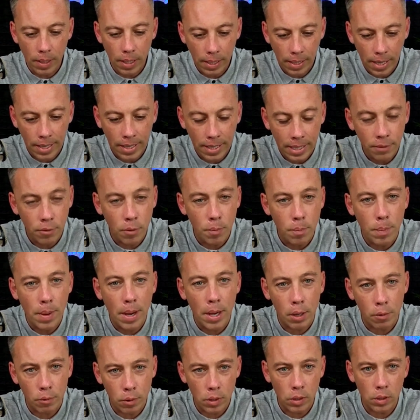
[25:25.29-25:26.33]
getting even
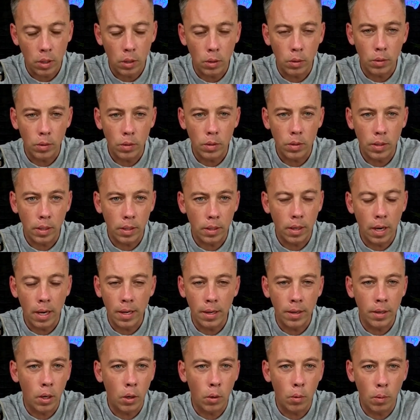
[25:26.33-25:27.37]
better results. And
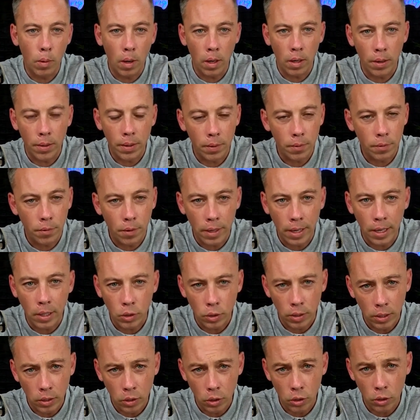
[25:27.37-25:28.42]
I know a lot of the
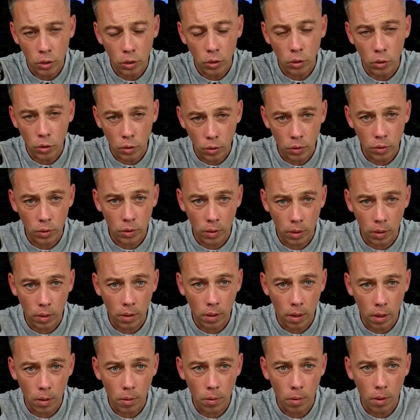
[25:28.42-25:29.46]
financial institutions
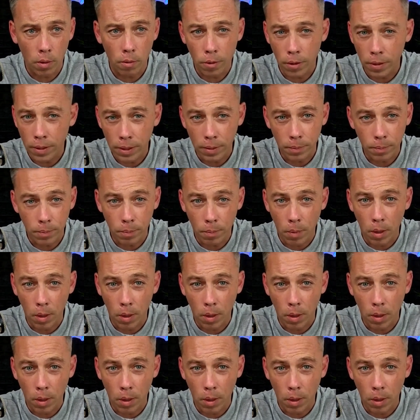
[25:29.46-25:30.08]
are already